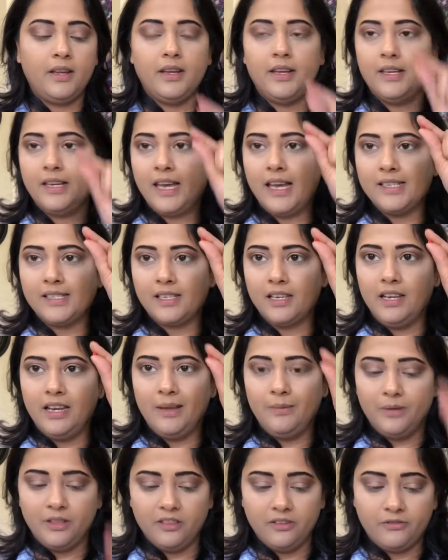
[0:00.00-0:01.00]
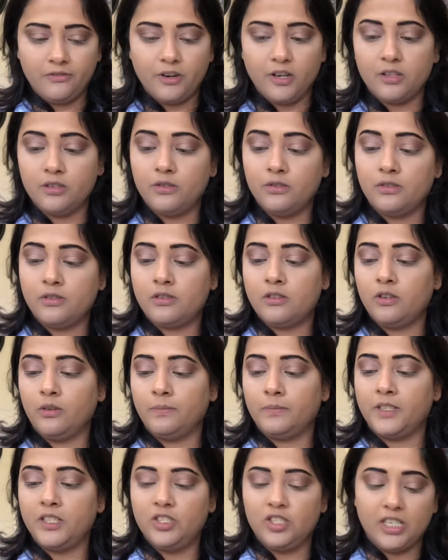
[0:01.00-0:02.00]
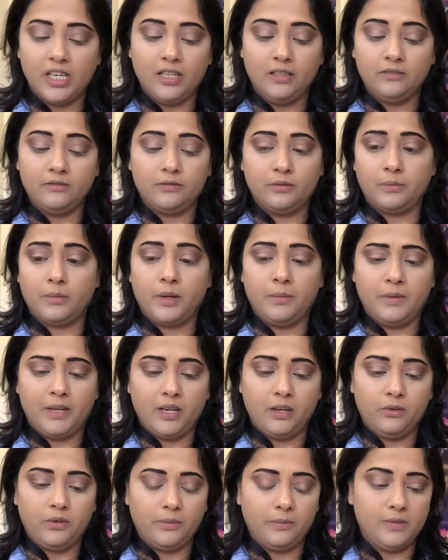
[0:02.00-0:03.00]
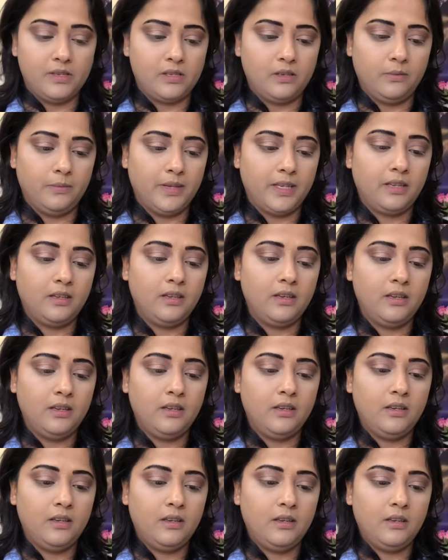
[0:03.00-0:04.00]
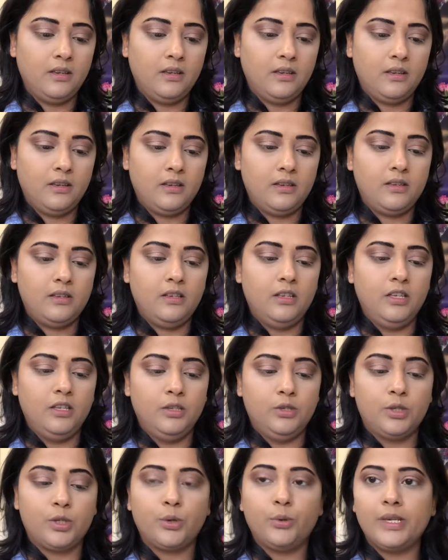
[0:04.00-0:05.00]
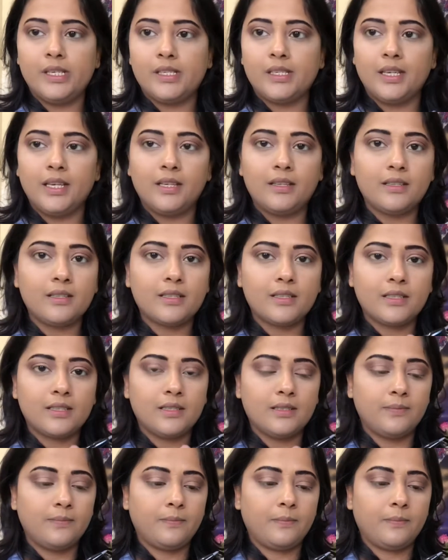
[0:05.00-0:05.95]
It has a nib in the front to stop the gel from coming out, I'm assuming. You twist it.